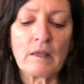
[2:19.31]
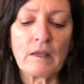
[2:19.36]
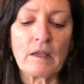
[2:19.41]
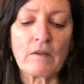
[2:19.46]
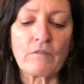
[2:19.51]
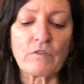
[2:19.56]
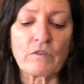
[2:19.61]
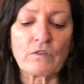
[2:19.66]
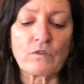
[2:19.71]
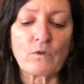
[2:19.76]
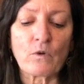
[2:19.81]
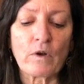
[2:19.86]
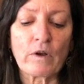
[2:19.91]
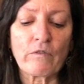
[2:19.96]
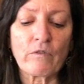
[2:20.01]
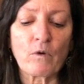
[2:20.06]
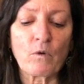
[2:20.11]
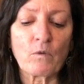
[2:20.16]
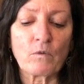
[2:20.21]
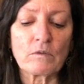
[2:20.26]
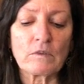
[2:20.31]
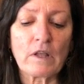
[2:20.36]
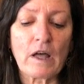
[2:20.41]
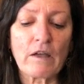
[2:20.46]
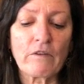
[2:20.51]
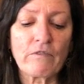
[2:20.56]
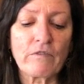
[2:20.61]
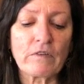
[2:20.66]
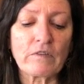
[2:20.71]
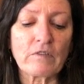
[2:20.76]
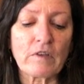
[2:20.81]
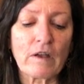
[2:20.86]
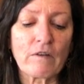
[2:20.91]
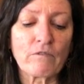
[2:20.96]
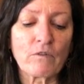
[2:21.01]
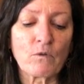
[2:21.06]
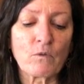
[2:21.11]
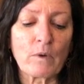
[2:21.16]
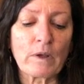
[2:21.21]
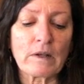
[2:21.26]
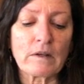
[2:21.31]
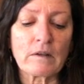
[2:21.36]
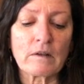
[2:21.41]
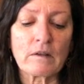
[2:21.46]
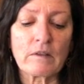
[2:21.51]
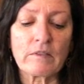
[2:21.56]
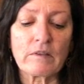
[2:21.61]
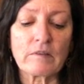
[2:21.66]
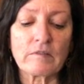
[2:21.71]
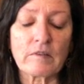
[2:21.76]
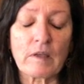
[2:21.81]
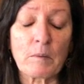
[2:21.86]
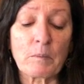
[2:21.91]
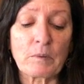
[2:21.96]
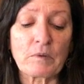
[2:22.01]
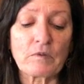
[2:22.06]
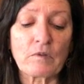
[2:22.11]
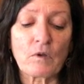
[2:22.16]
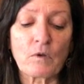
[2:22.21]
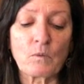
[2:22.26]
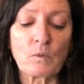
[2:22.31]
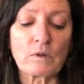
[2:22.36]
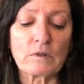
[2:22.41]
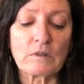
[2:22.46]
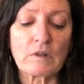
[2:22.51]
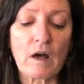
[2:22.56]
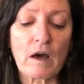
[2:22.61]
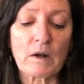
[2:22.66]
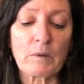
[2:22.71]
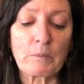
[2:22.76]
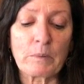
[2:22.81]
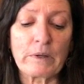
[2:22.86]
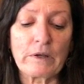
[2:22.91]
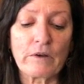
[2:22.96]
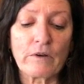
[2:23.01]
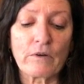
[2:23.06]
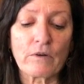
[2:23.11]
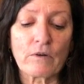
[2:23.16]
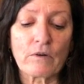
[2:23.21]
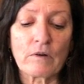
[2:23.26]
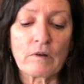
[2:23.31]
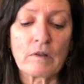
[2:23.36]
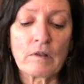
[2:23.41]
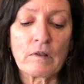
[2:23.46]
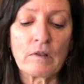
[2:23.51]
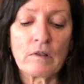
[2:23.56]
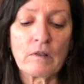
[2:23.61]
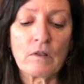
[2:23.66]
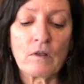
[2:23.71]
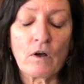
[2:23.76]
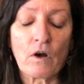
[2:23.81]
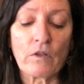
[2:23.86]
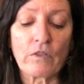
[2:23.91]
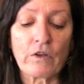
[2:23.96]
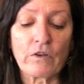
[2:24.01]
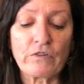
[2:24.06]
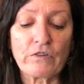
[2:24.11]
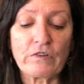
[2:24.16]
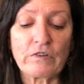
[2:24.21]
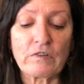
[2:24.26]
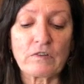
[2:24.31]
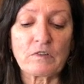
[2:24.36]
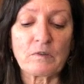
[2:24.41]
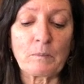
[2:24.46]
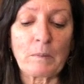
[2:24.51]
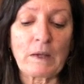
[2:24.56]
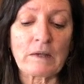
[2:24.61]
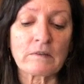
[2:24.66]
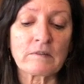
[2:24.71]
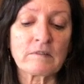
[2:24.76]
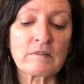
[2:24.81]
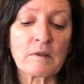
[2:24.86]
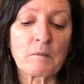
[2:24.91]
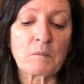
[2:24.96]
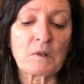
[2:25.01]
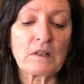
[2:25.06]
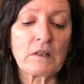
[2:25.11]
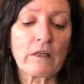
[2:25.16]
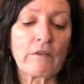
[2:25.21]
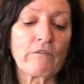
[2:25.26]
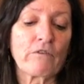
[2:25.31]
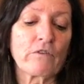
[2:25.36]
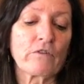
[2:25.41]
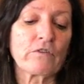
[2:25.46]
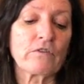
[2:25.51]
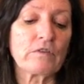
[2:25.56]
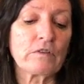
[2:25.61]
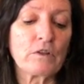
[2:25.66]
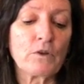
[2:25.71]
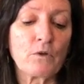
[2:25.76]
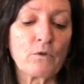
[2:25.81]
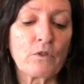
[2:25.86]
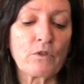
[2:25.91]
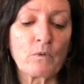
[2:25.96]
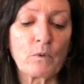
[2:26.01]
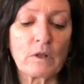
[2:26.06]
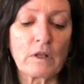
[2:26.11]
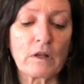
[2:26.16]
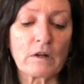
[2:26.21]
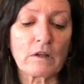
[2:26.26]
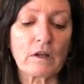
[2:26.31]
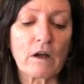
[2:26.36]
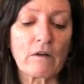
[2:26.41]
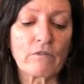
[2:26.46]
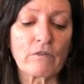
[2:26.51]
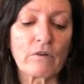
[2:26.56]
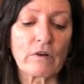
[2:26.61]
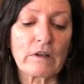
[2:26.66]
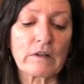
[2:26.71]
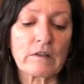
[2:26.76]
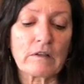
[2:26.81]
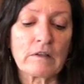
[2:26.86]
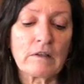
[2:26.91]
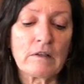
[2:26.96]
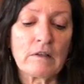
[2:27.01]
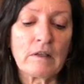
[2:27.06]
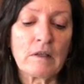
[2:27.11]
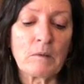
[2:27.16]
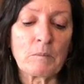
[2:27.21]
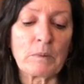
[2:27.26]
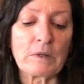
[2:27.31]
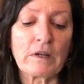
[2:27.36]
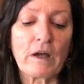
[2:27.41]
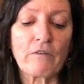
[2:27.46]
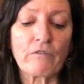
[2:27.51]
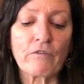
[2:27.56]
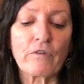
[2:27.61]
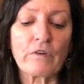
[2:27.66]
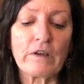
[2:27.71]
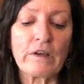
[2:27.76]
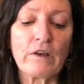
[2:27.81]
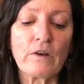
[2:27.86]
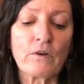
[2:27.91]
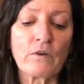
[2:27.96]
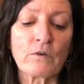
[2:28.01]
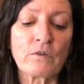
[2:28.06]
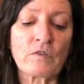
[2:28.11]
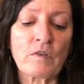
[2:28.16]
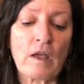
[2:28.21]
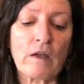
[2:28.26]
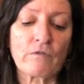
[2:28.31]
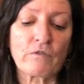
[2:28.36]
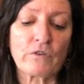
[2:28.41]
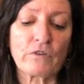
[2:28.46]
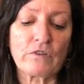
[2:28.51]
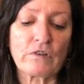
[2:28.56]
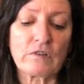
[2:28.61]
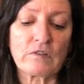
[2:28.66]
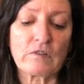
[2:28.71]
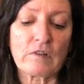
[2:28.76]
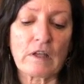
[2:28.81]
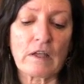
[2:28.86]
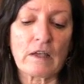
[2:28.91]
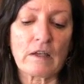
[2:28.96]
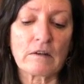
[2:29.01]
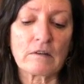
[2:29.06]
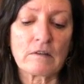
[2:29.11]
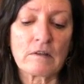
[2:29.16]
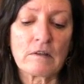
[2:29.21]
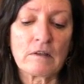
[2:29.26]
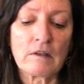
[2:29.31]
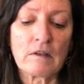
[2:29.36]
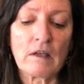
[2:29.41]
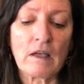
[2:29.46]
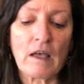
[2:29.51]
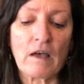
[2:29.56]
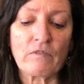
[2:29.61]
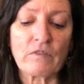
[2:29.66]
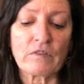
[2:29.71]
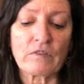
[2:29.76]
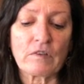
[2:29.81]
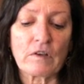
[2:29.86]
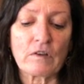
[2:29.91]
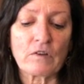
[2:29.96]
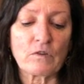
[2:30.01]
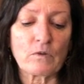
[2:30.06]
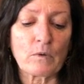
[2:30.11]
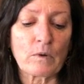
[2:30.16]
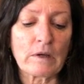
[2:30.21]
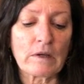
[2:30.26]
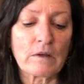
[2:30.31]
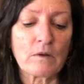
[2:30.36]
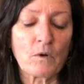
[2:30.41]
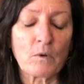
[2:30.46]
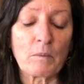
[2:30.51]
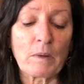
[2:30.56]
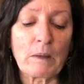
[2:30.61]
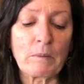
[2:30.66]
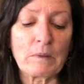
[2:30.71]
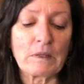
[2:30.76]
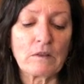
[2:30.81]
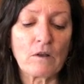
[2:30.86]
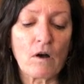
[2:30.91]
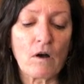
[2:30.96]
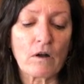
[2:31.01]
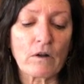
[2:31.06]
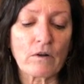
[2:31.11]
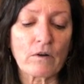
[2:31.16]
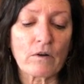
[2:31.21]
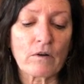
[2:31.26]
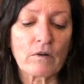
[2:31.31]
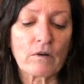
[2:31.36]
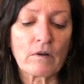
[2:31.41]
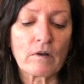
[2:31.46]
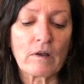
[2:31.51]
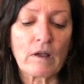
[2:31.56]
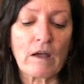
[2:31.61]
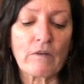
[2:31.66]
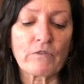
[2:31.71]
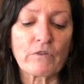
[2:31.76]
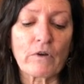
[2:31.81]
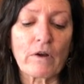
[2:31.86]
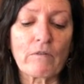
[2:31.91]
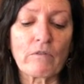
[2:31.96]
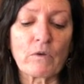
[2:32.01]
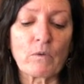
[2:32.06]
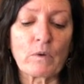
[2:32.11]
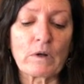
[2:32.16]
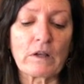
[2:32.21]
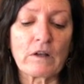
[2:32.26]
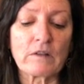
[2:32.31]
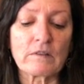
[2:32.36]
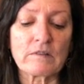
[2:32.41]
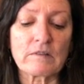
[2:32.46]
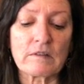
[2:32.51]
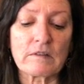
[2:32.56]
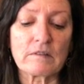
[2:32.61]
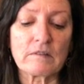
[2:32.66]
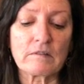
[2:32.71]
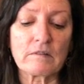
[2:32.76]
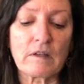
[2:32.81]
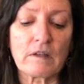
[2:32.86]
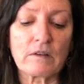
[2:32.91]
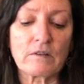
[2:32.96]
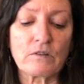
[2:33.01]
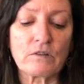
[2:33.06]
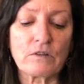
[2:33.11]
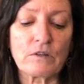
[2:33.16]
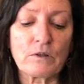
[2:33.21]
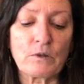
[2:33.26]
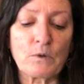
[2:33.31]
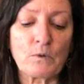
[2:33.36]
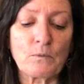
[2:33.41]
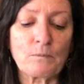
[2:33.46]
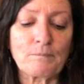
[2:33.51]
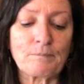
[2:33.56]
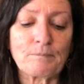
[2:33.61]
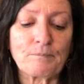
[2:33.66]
If the story of her life is ever written, this episode will not appear, although she suspects some clever sleuth will uncover it, but not for years after she's dead, half a century or maybe longer, after everyone else is dead too.